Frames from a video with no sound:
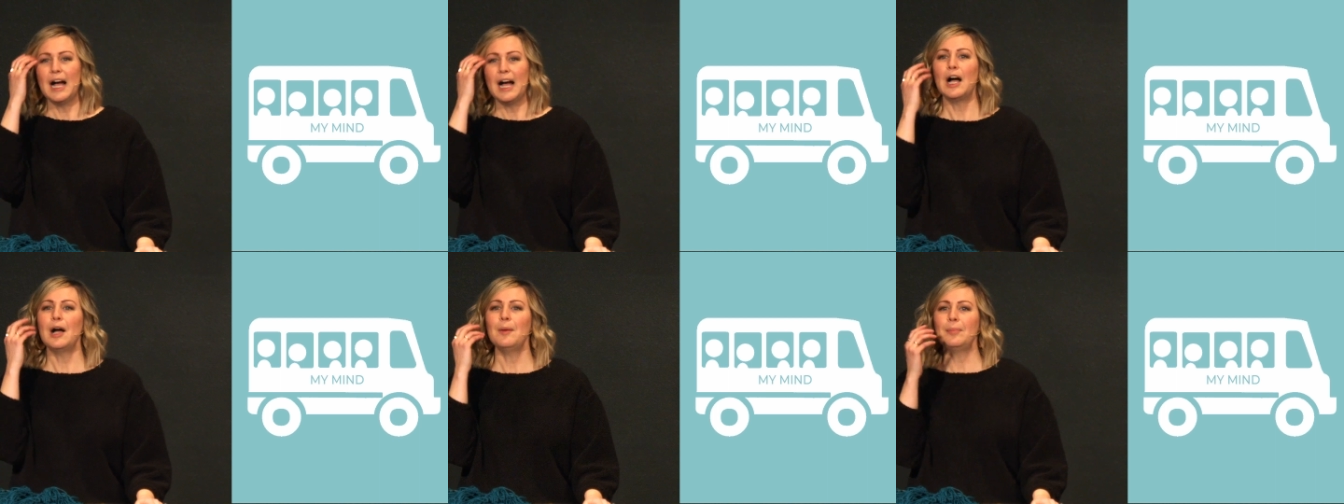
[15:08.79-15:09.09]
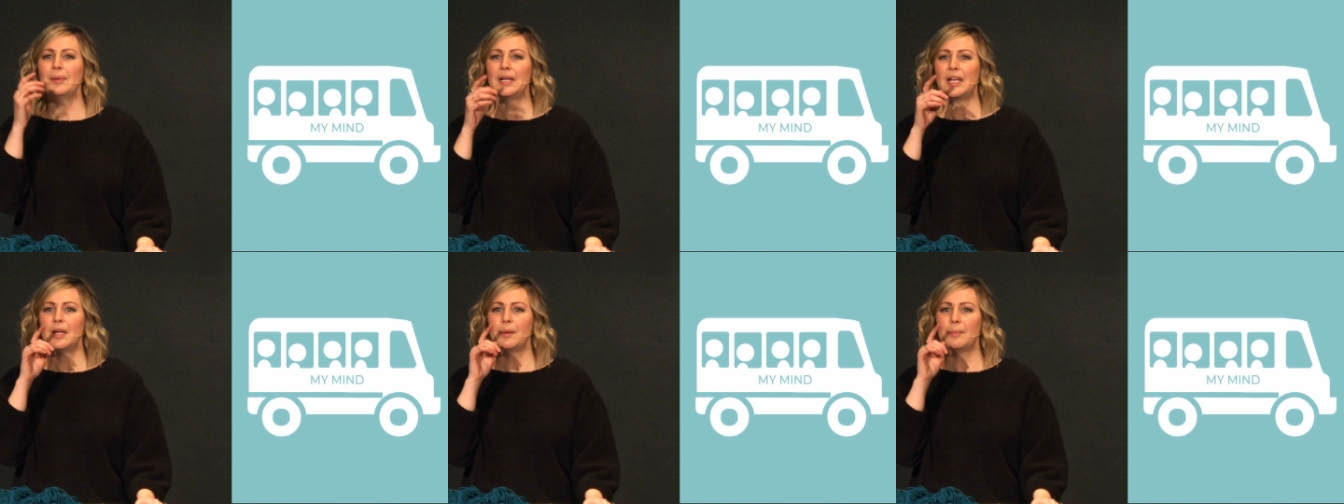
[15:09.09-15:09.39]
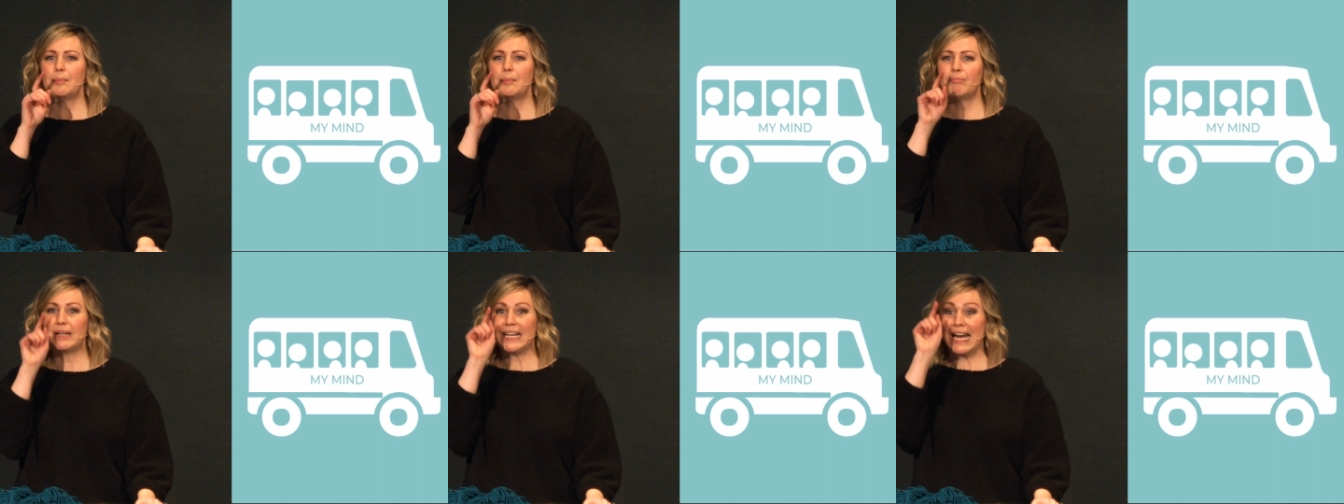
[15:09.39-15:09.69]
Um, but,
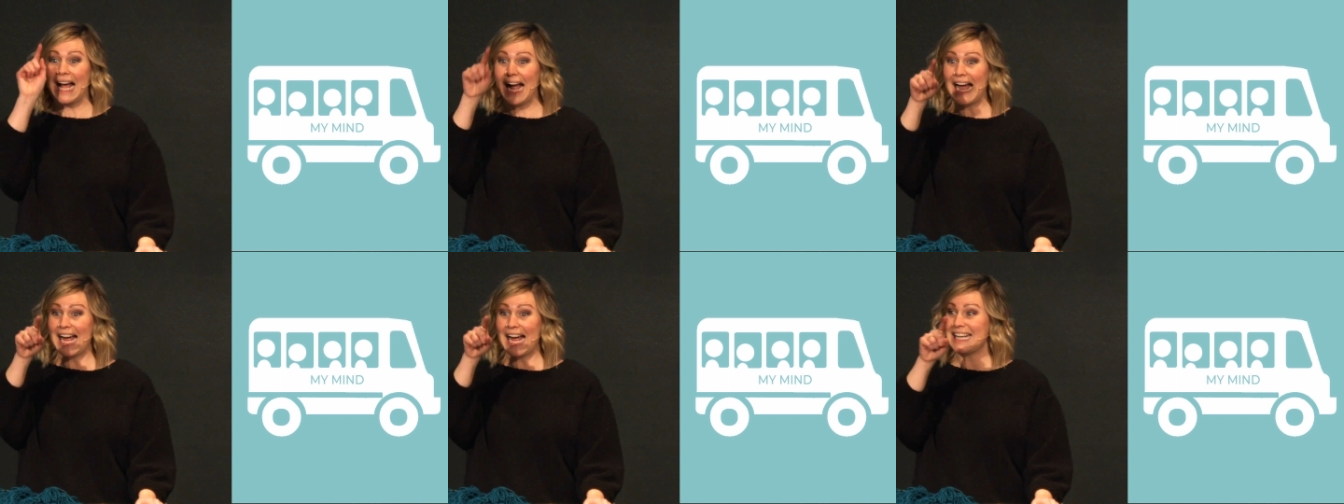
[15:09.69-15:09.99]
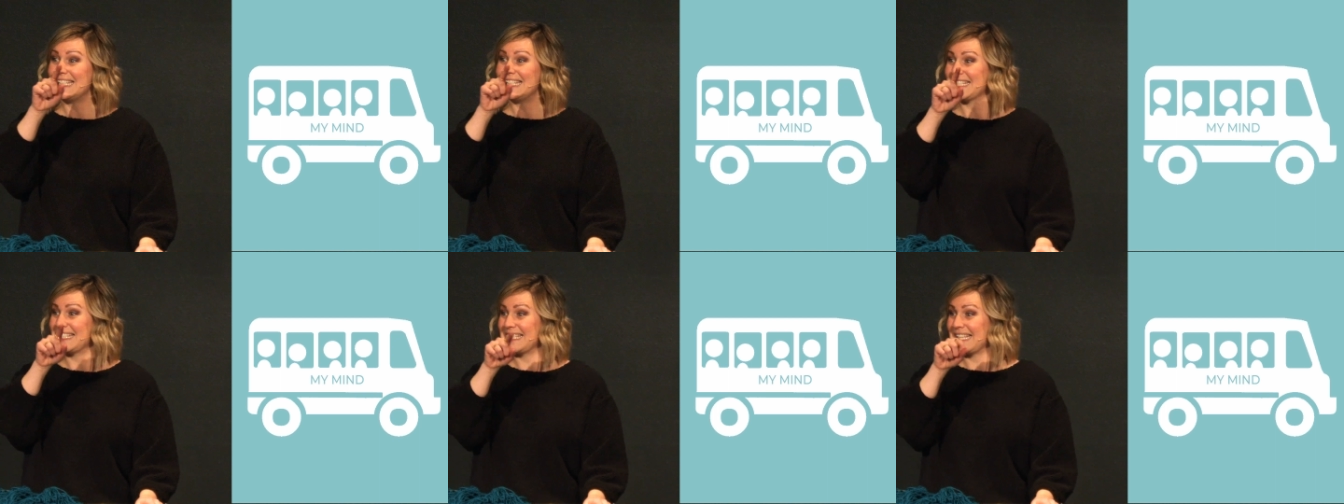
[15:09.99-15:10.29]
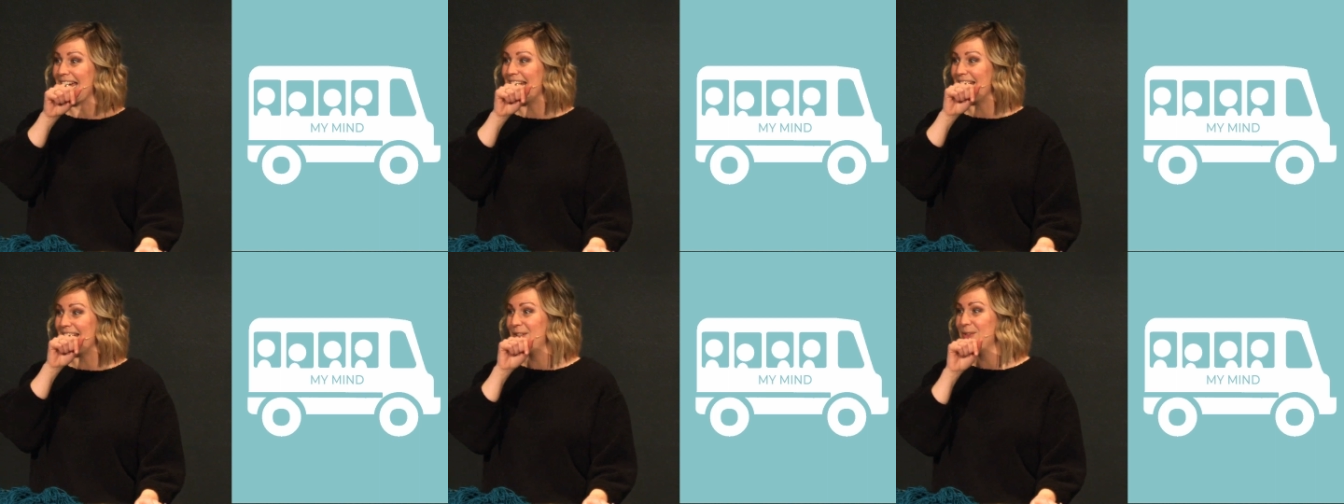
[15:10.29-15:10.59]
but I
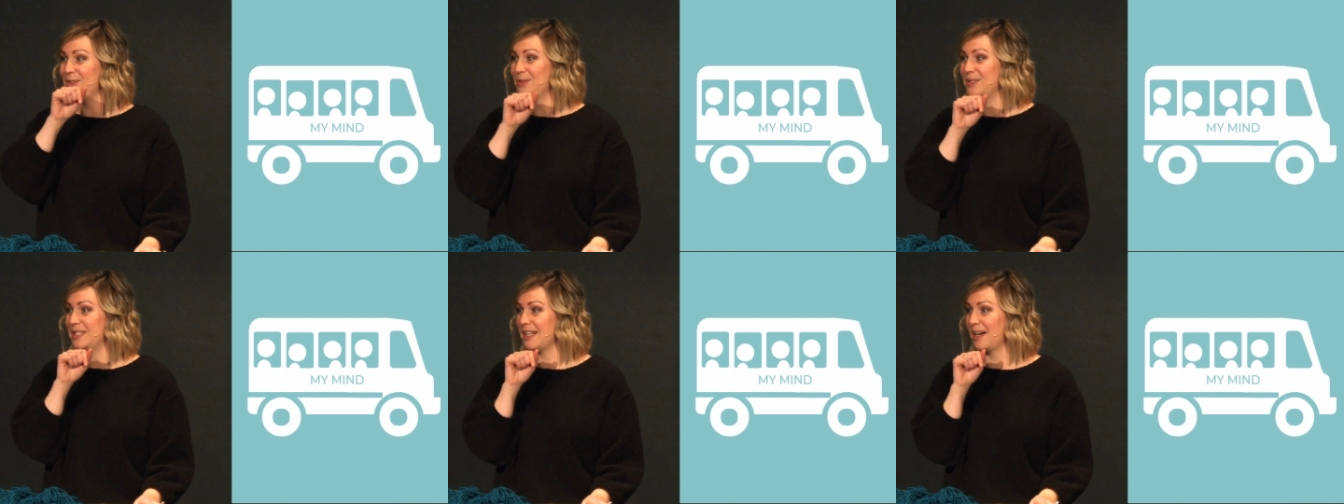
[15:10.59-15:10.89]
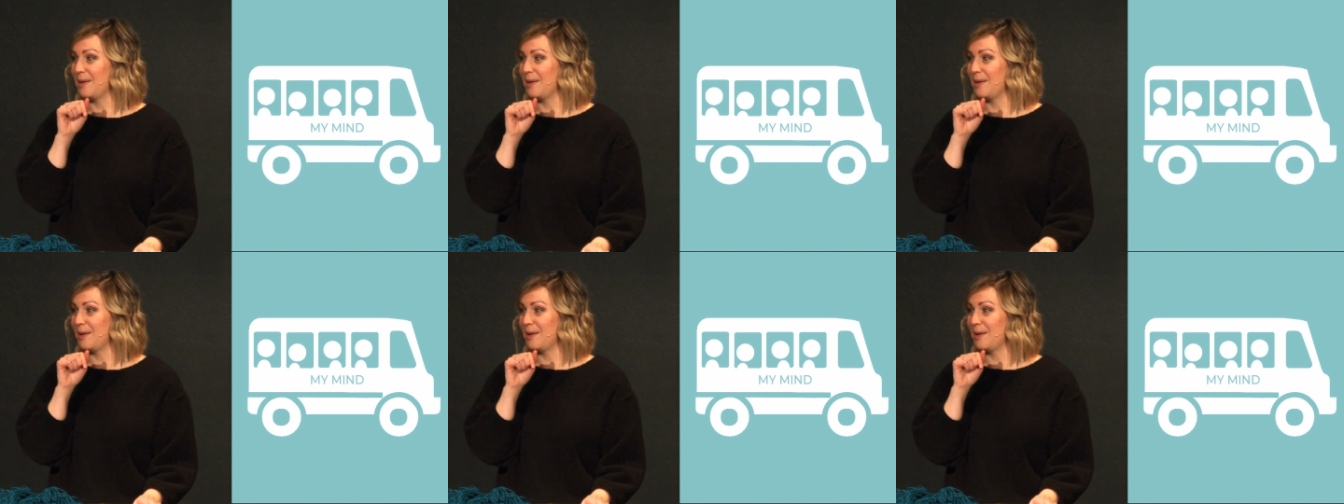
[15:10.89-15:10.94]
decide who's